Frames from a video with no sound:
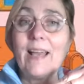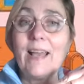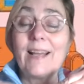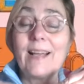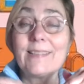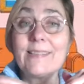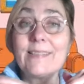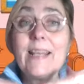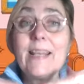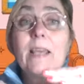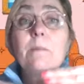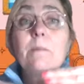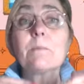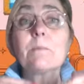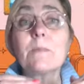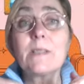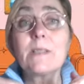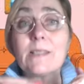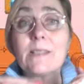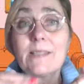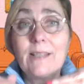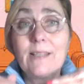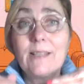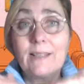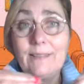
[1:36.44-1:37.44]

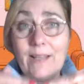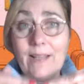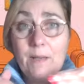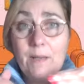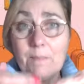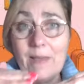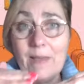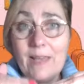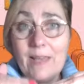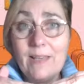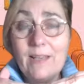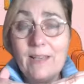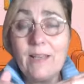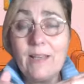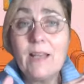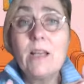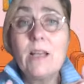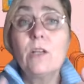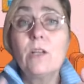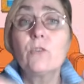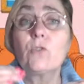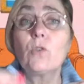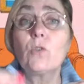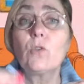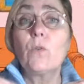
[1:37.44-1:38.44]
attempts that they make,
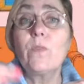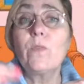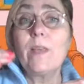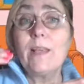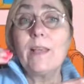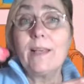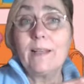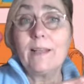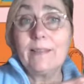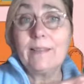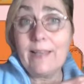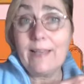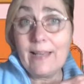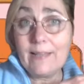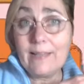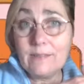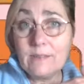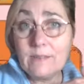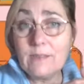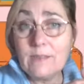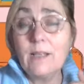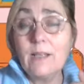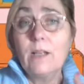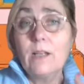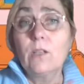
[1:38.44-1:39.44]
so they can
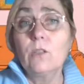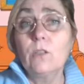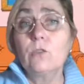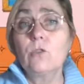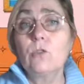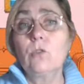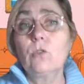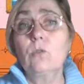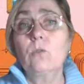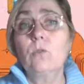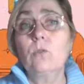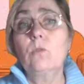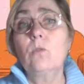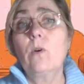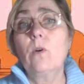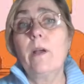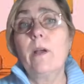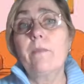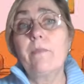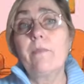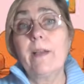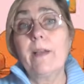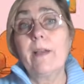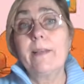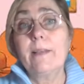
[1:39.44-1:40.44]
get to
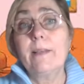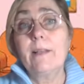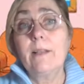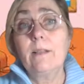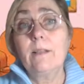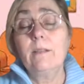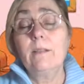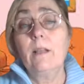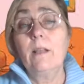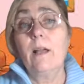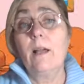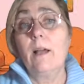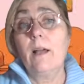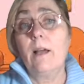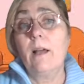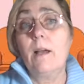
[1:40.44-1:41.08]
a final